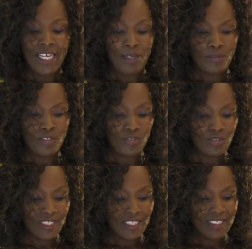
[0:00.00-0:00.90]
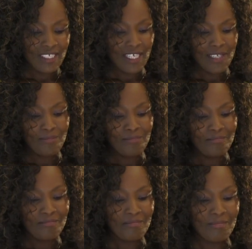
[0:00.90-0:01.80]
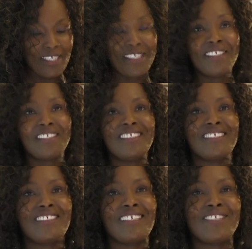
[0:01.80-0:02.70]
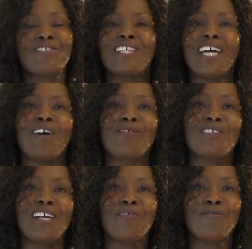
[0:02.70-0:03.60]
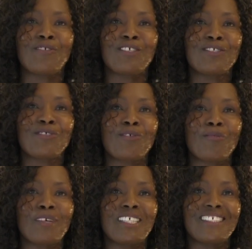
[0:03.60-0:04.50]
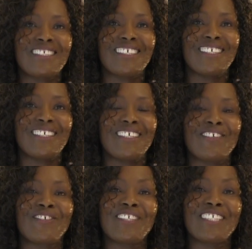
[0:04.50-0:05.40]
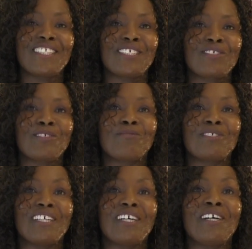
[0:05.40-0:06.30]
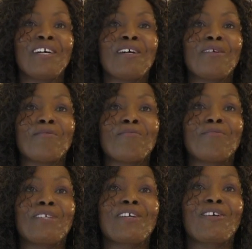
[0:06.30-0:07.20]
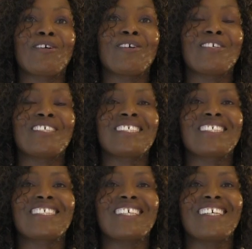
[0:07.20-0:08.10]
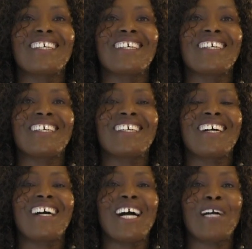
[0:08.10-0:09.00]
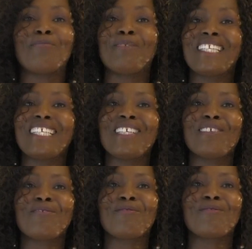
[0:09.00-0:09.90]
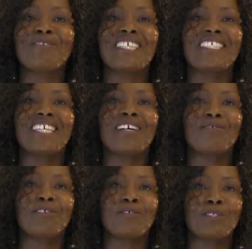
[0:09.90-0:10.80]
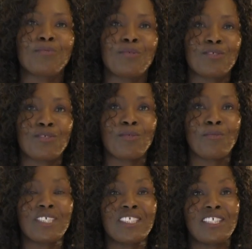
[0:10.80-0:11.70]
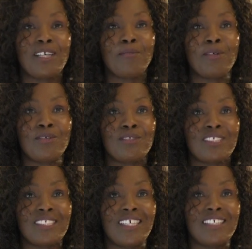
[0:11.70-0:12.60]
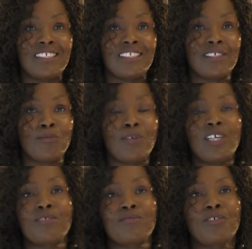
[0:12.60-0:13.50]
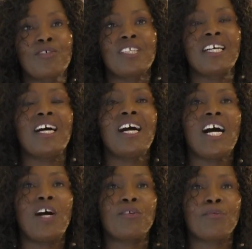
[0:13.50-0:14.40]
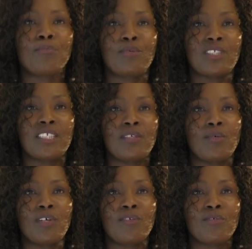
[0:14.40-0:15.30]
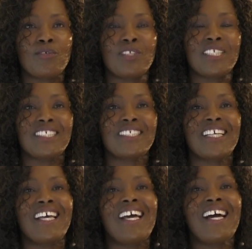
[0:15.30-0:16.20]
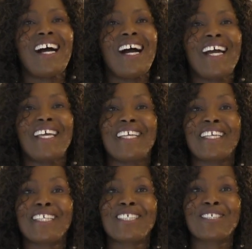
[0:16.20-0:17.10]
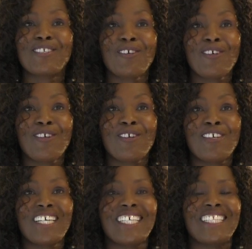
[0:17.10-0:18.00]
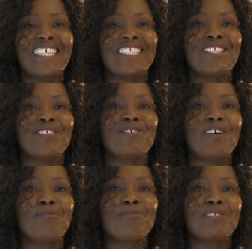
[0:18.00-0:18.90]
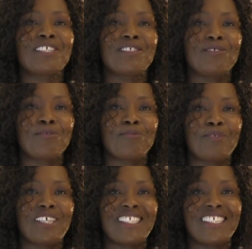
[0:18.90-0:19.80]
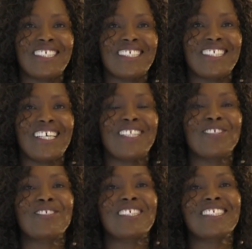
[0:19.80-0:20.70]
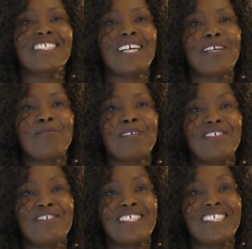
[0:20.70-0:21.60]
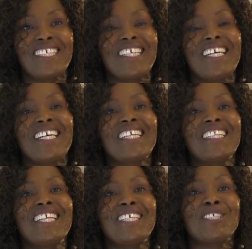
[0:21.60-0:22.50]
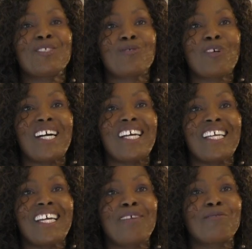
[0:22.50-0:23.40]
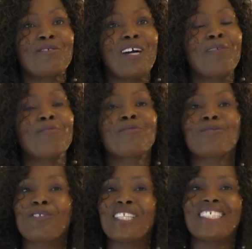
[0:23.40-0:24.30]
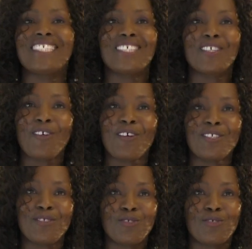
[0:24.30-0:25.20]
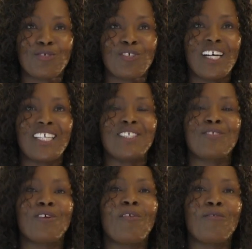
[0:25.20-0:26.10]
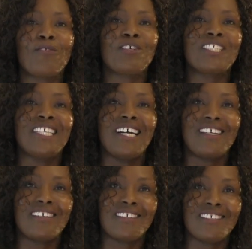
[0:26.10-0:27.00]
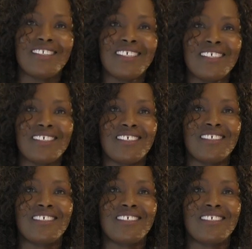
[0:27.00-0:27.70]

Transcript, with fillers: i'm going to take time and today I will avoid so much uh, reading the scripture because uh, I believe that after we spoke so much about studying the Word of God, how important the Word of God is, I ignore that you have put it into practice and you take time and read. That is why I'm not, I'm really going to try to avoid reading